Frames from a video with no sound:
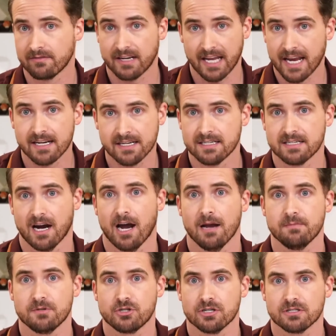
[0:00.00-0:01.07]
candy
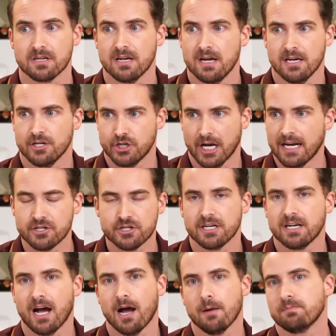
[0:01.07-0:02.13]
types, just
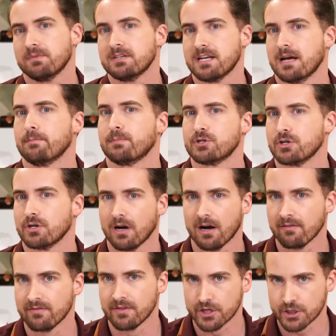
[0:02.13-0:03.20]
changing up the temperature
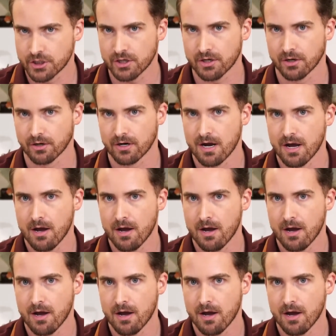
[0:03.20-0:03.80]
of the sugar.